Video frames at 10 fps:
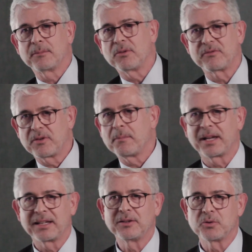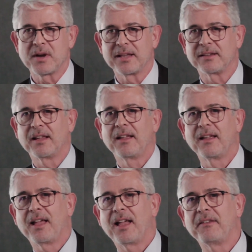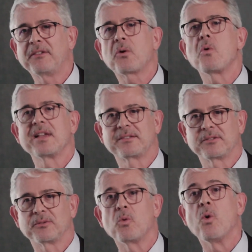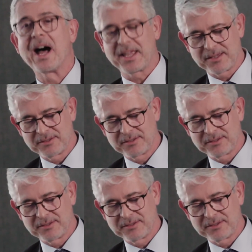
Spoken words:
the book from beginning to end, and it's a question, why?